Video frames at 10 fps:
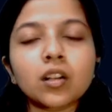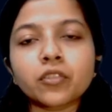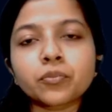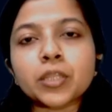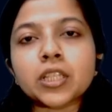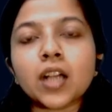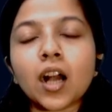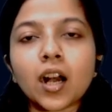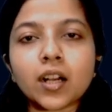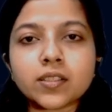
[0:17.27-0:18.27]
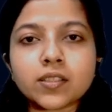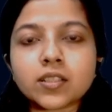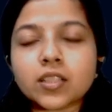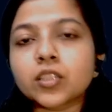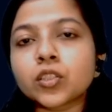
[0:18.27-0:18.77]
of being
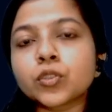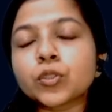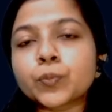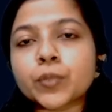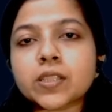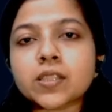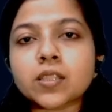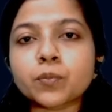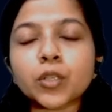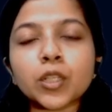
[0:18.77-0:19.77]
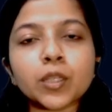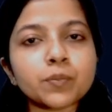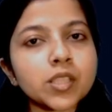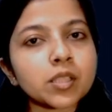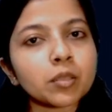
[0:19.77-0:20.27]
asked in your UPSC
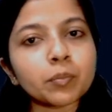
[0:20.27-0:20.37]
prelims,